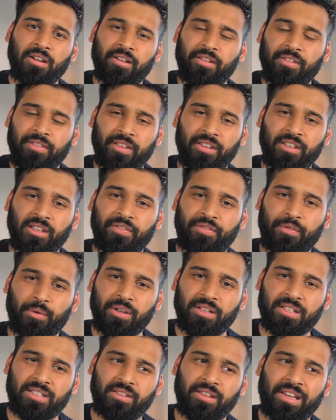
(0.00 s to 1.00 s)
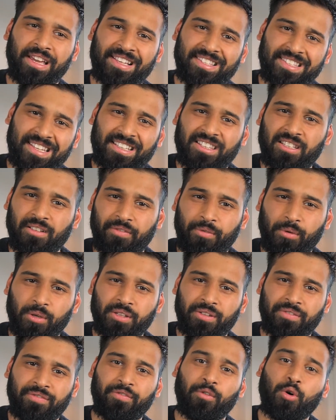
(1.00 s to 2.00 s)
the difference, the exact
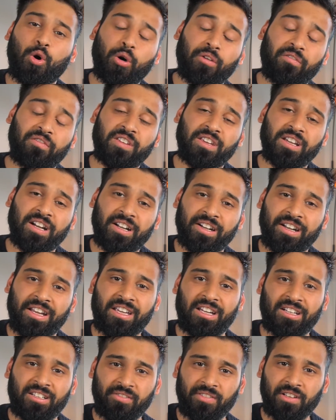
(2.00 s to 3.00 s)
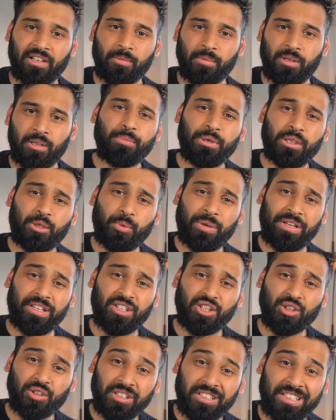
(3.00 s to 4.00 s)
difference for V R A R development
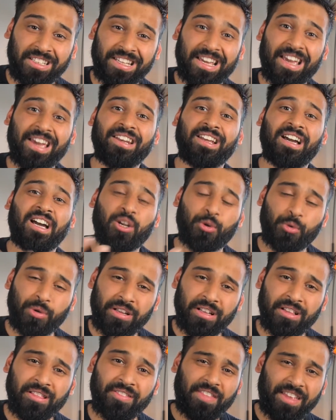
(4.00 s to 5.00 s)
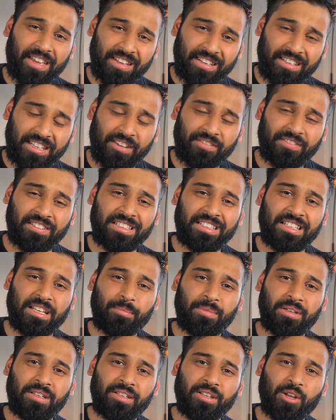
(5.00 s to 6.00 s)
between Unity and Unreal, then definitely let
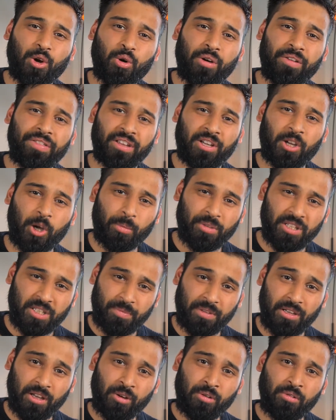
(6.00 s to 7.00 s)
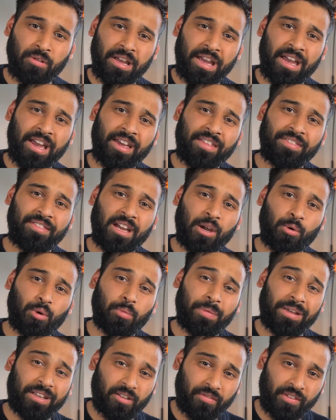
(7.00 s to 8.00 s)
me know in the comments below and I will
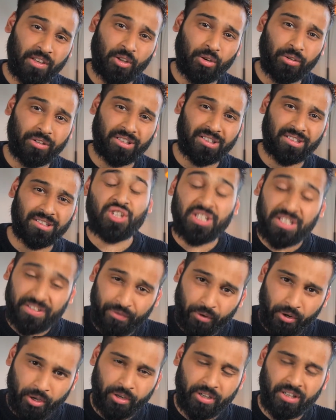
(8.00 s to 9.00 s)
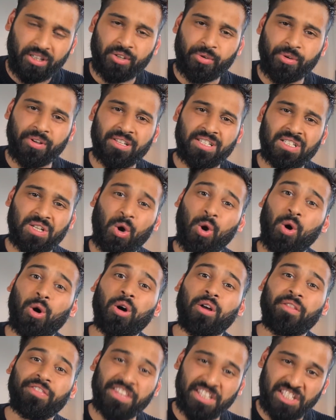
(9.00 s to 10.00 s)
make a video on it. Just for your interest,
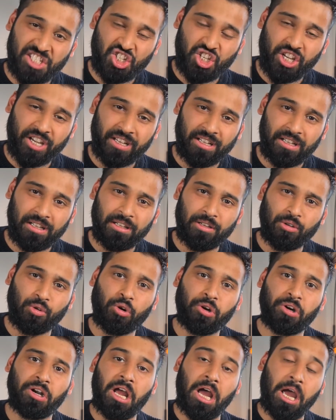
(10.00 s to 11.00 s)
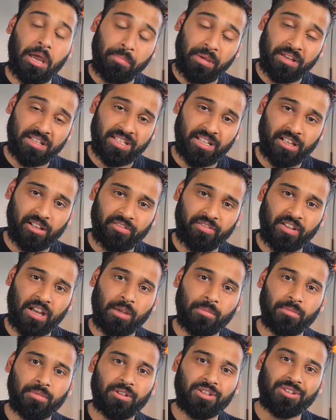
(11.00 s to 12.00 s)
on this channel, or I myself,
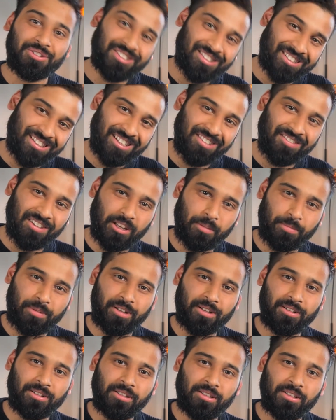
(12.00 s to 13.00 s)
I'm a Unity developer.